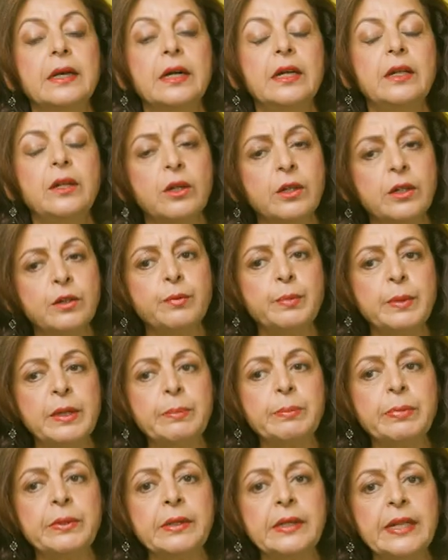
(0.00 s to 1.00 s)
A lot of
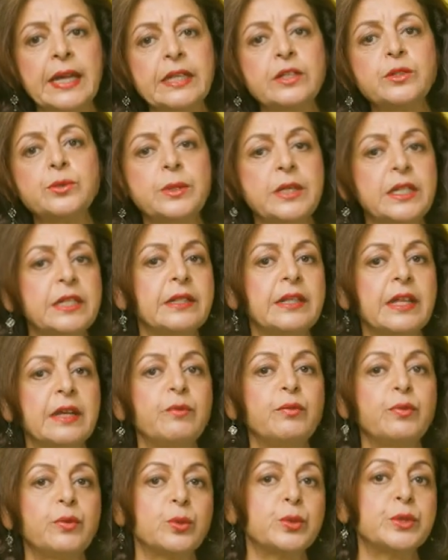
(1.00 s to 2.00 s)
people like to eat
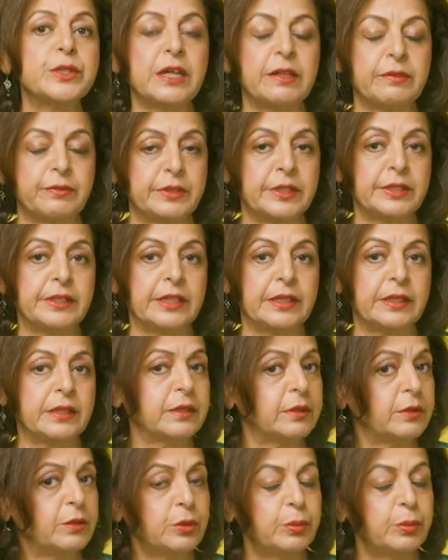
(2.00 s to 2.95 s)
their fruit after dinner.